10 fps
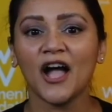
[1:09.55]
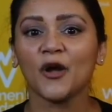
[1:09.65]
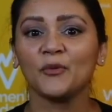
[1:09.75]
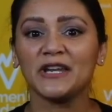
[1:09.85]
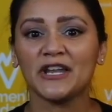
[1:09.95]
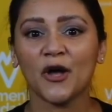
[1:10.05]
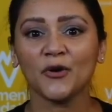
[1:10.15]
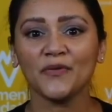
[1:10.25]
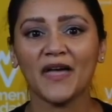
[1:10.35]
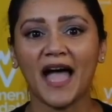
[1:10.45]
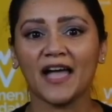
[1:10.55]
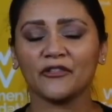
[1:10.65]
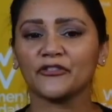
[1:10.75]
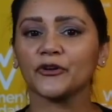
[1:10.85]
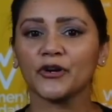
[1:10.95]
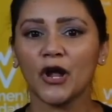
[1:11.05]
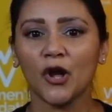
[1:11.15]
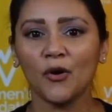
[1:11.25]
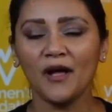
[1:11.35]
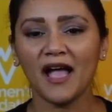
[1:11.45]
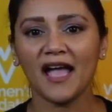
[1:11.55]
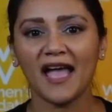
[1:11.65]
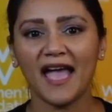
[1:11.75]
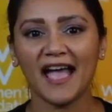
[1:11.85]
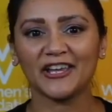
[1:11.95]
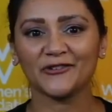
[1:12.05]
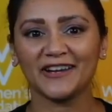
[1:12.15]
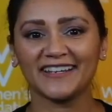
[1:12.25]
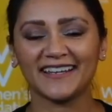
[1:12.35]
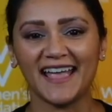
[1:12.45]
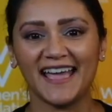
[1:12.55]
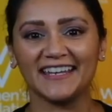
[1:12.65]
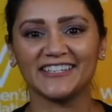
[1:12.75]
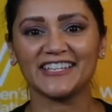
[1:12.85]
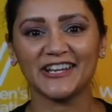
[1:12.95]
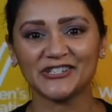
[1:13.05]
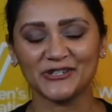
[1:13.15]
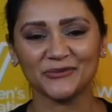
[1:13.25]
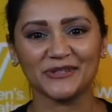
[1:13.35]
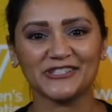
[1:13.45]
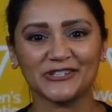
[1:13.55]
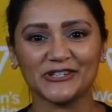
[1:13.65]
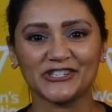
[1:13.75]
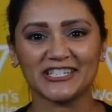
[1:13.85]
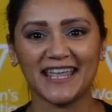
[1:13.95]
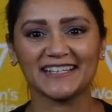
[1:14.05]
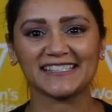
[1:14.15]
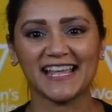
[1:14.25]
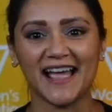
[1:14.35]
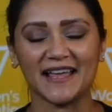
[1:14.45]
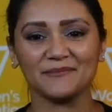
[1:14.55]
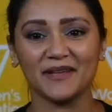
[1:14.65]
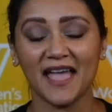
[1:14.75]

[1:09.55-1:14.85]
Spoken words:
We know that thorough, accurate, and intentional research takes time,